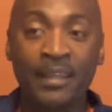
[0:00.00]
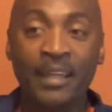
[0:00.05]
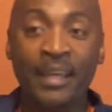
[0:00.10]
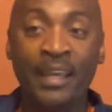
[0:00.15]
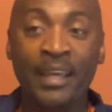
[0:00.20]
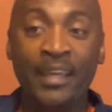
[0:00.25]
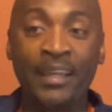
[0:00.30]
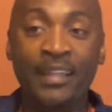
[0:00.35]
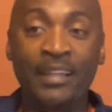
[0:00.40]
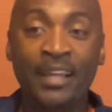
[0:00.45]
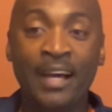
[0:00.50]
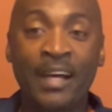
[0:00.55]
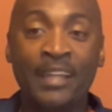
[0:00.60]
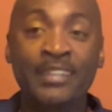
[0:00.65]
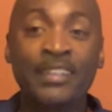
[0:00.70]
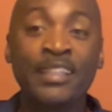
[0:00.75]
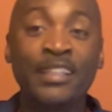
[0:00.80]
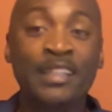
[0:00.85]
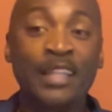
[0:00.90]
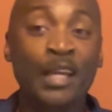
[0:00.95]
And I
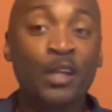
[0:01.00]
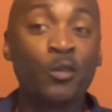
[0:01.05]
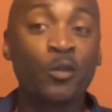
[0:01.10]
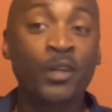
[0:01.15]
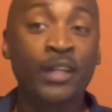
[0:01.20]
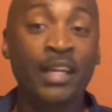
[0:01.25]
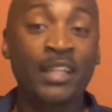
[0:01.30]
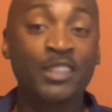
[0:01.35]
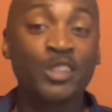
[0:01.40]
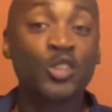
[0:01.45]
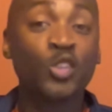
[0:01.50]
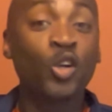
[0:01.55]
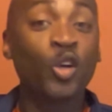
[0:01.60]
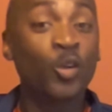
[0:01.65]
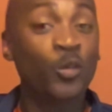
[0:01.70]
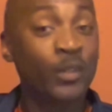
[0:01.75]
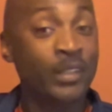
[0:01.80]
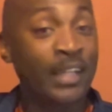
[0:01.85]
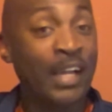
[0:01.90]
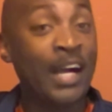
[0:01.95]
didn't like what I saw
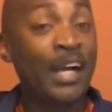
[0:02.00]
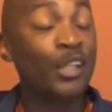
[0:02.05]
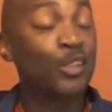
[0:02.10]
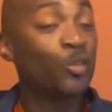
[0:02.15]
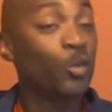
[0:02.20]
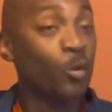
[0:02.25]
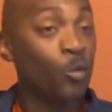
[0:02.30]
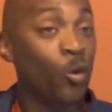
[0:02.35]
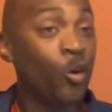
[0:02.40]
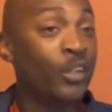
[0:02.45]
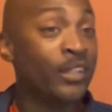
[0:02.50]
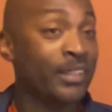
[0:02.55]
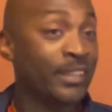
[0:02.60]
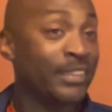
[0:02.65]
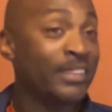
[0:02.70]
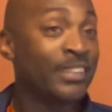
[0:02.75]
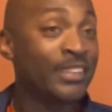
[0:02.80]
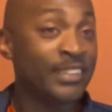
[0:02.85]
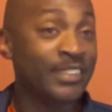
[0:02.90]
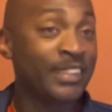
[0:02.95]
when guys were walking
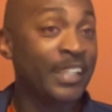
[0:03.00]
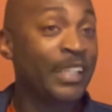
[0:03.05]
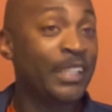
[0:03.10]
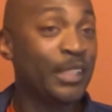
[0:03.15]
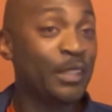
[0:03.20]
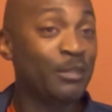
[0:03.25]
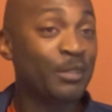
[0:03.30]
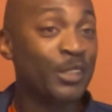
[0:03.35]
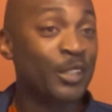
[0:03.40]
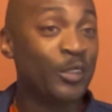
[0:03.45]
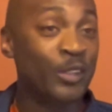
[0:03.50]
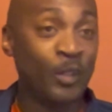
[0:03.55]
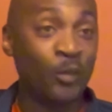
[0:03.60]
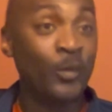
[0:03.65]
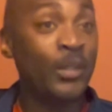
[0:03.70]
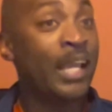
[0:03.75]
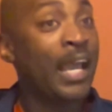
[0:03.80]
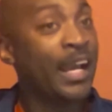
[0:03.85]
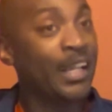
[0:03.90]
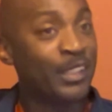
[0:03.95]
into the stadium. So then
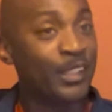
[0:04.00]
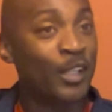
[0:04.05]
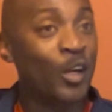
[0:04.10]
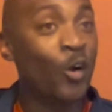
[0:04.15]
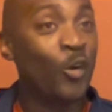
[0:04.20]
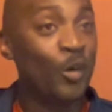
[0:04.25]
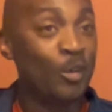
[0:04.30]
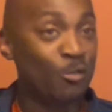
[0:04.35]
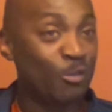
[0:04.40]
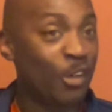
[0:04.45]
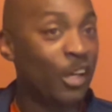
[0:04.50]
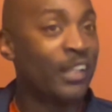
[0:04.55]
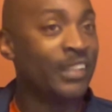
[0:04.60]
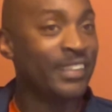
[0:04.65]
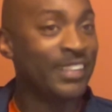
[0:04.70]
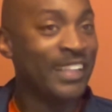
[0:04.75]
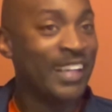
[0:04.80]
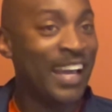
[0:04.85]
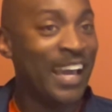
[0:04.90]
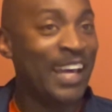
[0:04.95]
we had to go and run
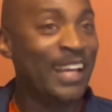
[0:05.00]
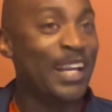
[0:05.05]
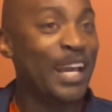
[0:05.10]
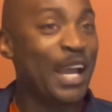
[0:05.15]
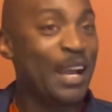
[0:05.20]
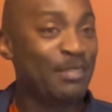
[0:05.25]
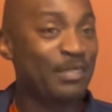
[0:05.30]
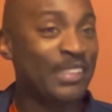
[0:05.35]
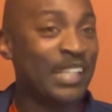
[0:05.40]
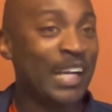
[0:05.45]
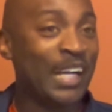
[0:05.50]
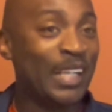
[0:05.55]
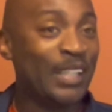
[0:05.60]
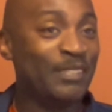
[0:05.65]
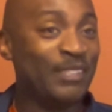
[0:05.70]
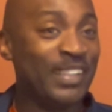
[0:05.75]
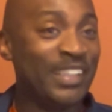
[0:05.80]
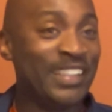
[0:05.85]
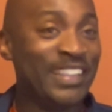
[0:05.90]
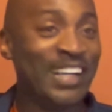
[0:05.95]
at
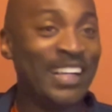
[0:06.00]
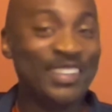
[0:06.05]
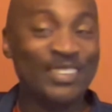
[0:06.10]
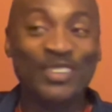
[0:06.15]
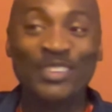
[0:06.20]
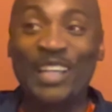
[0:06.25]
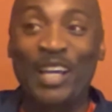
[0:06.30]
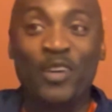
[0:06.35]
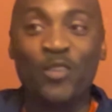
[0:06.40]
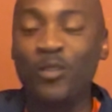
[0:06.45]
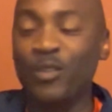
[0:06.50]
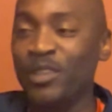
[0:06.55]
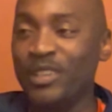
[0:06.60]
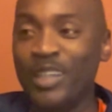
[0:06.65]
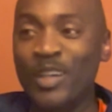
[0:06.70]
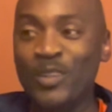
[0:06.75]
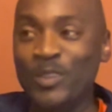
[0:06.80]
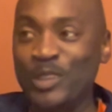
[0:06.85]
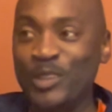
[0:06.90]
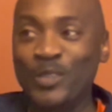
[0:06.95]
halftime. And guys were like,
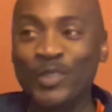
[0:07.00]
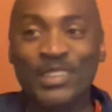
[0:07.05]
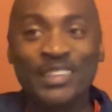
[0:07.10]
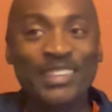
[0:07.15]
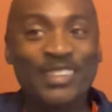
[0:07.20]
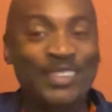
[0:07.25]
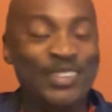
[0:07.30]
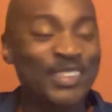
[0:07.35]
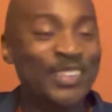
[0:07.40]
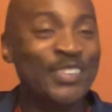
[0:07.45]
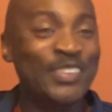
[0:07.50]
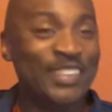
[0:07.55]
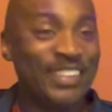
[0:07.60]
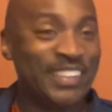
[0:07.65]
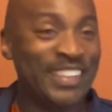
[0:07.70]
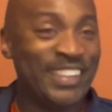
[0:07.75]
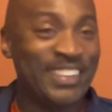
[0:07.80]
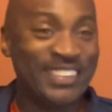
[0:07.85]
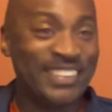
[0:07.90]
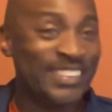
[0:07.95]
"Coach, what are you doing?
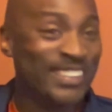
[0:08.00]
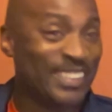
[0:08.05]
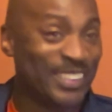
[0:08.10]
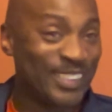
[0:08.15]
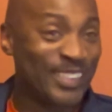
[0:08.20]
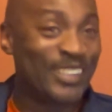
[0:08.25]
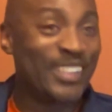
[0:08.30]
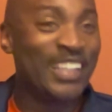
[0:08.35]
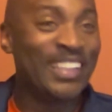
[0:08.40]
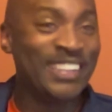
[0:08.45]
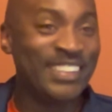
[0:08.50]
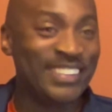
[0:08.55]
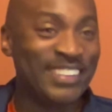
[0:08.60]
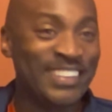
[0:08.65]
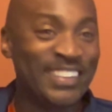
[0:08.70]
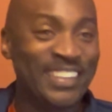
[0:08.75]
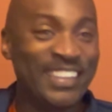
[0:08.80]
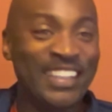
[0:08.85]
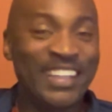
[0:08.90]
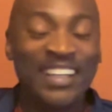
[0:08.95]
Like, this is
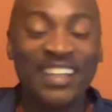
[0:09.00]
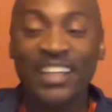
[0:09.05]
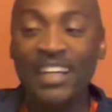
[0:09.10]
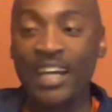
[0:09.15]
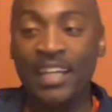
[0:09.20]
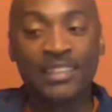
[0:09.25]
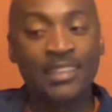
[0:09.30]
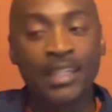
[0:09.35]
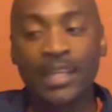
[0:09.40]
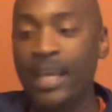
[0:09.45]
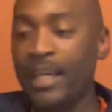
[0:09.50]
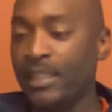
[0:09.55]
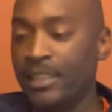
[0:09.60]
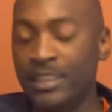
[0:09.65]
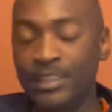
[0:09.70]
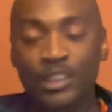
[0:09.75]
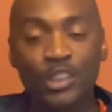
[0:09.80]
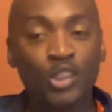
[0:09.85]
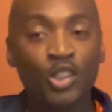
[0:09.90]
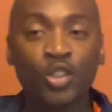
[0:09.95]
crazy." I was like, "Hey,
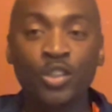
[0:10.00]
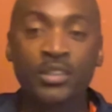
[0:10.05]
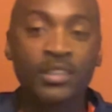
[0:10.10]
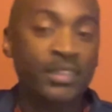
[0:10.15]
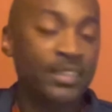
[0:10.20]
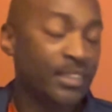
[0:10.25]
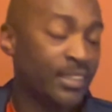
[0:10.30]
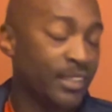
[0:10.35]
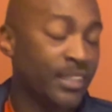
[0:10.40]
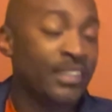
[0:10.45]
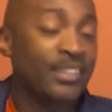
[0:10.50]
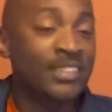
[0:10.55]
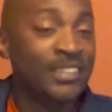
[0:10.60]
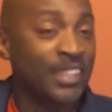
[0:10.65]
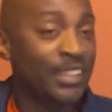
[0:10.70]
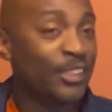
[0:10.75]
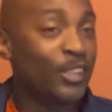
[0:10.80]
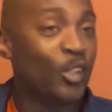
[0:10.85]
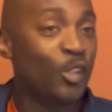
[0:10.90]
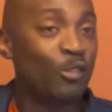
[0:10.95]
get your shorts and your sneakers.
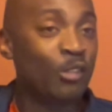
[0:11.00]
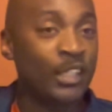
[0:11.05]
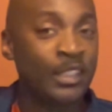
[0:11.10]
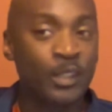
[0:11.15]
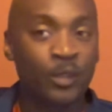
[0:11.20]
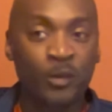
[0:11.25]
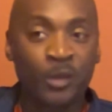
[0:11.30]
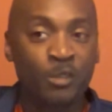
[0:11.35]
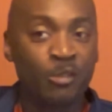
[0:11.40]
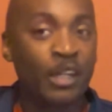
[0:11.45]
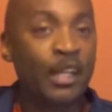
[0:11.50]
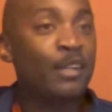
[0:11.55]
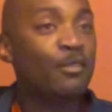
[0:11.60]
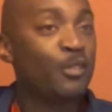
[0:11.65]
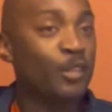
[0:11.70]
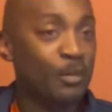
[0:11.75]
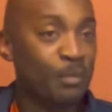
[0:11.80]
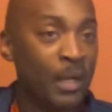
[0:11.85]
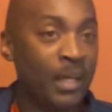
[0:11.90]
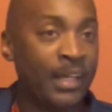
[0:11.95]
Let's go run." And we ran
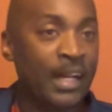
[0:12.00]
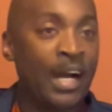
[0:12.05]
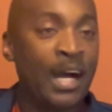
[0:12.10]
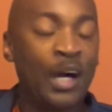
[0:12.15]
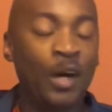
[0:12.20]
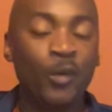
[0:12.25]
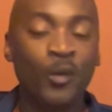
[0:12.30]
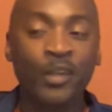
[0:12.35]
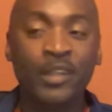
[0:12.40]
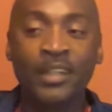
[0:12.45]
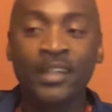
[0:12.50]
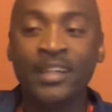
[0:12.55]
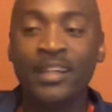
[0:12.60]
for about an hour.